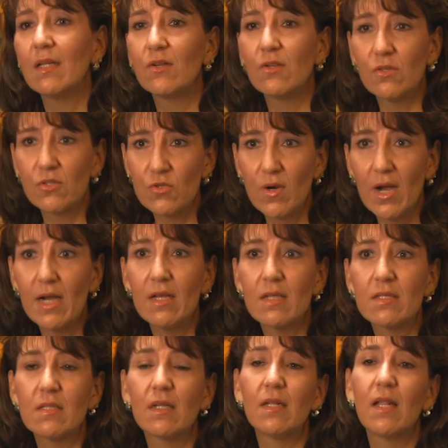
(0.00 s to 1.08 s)
clinical
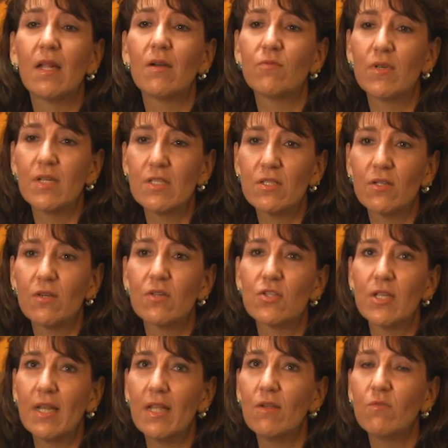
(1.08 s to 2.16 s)
trials and a lot of
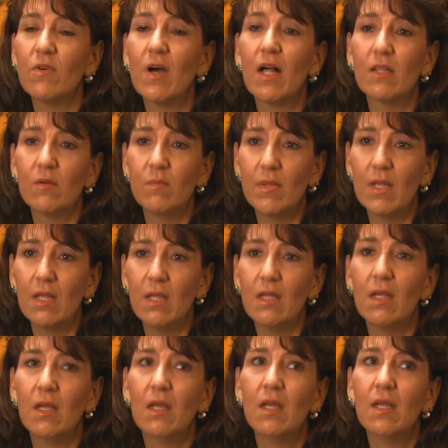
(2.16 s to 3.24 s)
research. And he followed
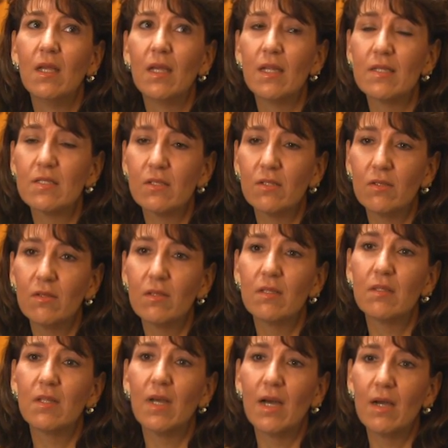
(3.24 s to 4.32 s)
me until
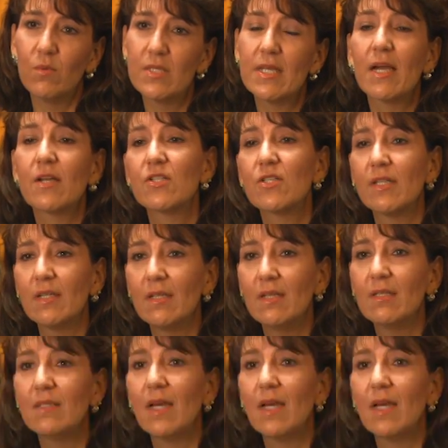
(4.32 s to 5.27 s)
I was actually